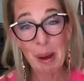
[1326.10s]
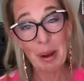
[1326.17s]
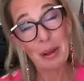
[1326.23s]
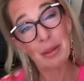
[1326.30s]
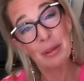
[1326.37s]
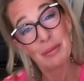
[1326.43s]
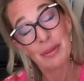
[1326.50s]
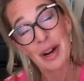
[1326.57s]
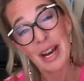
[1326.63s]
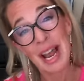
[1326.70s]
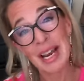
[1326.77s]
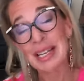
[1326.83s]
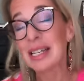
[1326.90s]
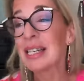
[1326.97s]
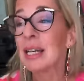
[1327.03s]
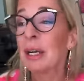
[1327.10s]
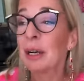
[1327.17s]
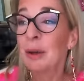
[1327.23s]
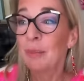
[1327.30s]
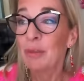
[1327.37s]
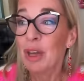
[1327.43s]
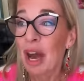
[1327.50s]
about at the front end,
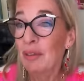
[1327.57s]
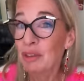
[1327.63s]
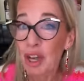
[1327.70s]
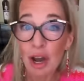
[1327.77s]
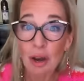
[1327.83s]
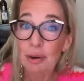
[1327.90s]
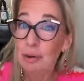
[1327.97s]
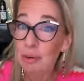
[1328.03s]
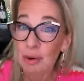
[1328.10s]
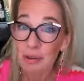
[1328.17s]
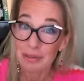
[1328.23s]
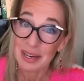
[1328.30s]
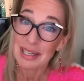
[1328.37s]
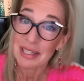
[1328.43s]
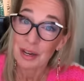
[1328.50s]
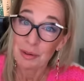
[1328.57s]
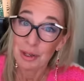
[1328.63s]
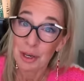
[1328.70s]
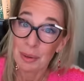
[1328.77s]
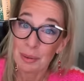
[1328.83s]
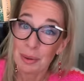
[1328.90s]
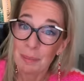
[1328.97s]
you have to own all of it,
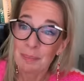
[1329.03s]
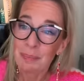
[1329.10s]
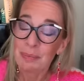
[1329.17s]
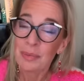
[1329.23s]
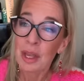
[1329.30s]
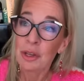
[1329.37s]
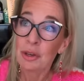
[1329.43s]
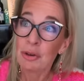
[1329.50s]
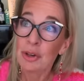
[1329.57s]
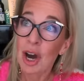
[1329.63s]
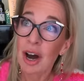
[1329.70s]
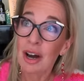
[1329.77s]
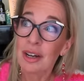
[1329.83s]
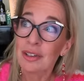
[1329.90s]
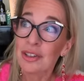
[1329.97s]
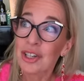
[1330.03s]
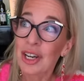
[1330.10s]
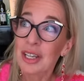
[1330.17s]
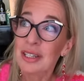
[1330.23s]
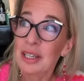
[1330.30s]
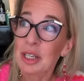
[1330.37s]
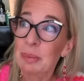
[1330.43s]
don't you? You can't
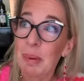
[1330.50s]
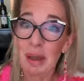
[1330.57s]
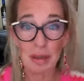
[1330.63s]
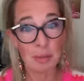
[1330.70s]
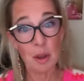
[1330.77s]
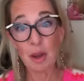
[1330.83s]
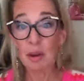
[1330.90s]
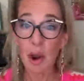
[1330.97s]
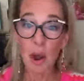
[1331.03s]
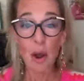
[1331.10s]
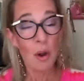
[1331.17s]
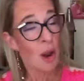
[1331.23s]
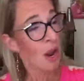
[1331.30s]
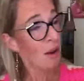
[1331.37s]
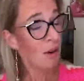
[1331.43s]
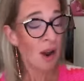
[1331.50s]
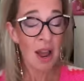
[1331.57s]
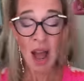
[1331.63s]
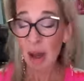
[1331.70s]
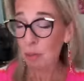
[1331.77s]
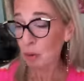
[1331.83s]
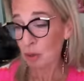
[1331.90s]
just expect that, you know, oh, here
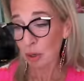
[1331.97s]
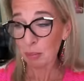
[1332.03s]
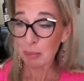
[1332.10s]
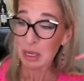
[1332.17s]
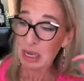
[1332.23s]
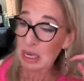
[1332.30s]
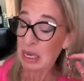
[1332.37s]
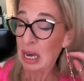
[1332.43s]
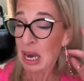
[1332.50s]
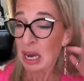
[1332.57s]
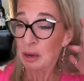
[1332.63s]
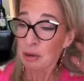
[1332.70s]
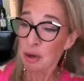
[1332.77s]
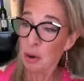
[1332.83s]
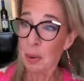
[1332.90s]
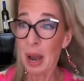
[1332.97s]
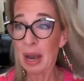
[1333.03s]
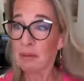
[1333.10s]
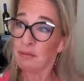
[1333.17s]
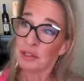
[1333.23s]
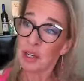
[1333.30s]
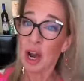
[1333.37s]
I am, look at me, you know,
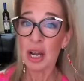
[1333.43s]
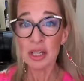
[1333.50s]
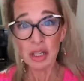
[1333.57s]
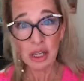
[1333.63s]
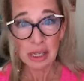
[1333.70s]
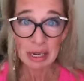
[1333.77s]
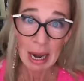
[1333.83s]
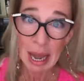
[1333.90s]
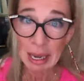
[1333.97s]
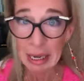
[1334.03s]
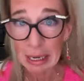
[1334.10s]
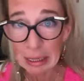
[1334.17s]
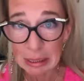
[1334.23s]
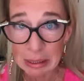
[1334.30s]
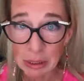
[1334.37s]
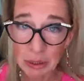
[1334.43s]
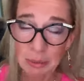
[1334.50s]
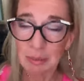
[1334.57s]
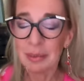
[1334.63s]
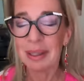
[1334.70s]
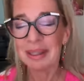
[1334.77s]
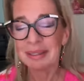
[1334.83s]
advertising
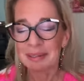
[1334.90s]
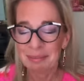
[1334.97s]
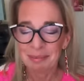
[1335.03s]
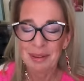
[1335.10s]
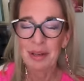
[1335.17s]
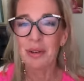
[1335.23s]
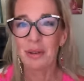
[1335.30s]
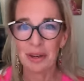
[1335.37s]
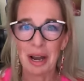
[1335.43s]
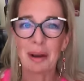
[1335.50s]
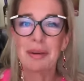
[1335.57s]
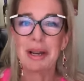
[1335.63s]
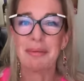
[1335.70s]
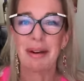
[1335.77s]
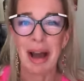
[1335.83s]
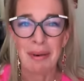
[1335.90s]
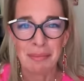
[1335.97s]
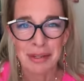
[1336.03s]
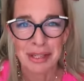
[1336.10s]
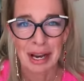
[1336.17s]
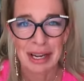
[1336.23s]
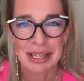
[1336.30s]
leggings. Not that I would ever
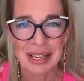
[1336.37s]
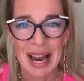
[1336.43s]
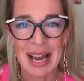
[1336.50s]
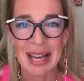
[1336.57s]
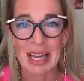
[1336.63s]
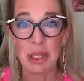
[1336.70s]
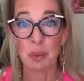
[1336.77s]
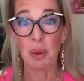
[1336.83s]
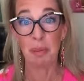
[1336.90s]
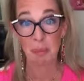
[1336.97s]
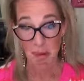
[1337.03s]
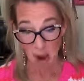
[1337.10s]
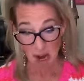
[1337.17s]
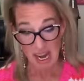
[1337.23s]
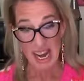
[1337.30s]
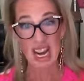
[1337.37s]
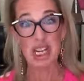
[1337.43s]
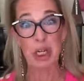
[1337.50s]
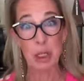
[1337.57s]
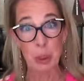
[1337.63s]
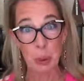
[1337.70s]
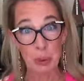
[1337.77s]
advertise leggings with my
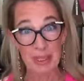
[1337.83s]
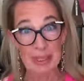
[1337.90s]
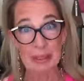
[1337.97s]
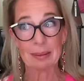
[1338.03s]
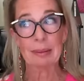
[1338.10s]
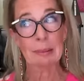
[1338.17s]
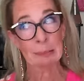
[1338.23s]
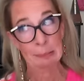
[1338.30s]
issues.